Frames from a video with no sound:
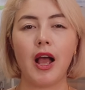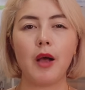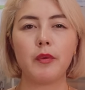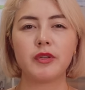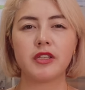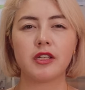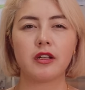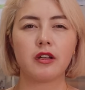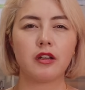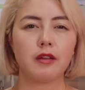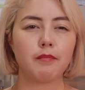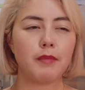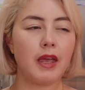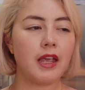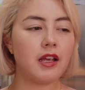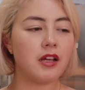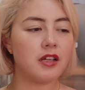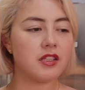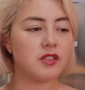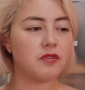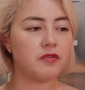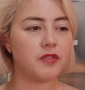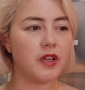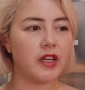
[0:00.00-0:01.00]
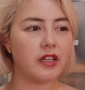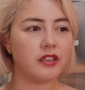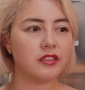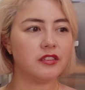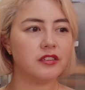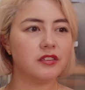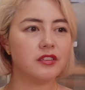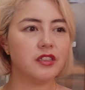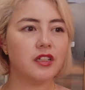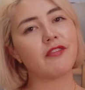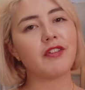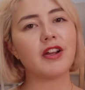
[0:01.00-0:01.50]
is it going to make us feel?
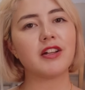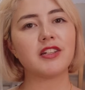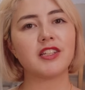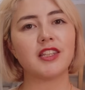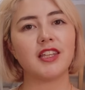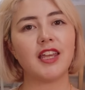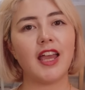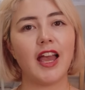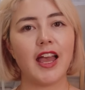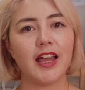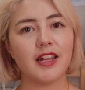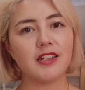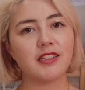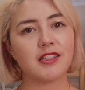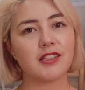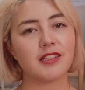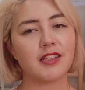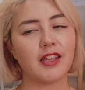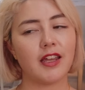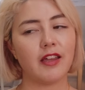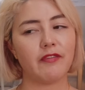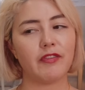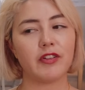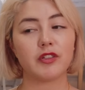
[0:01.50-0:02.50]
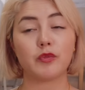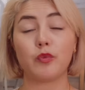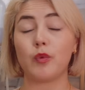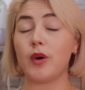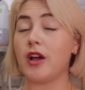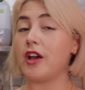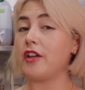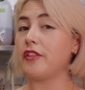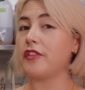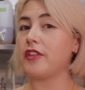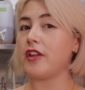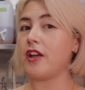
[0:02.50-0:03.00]
Stick around to the end, see if it's
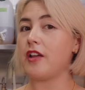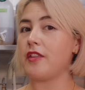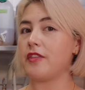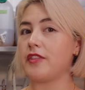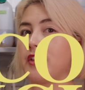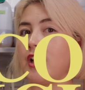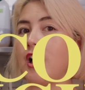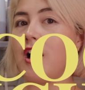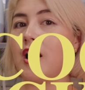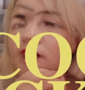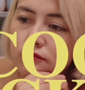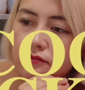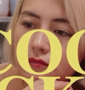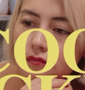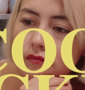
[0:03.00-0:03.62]
worth the hype.